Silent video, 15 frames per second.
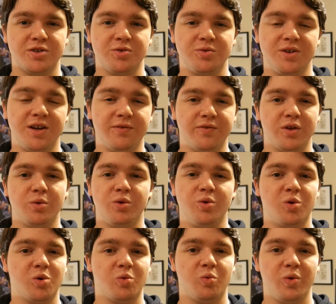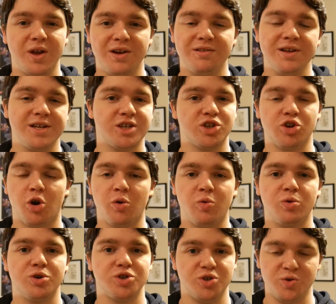to give you your weekly Star
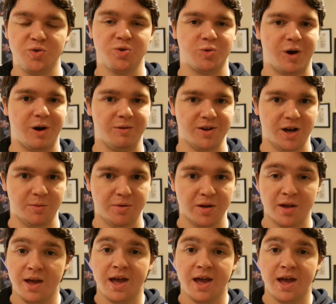Wars news roundup.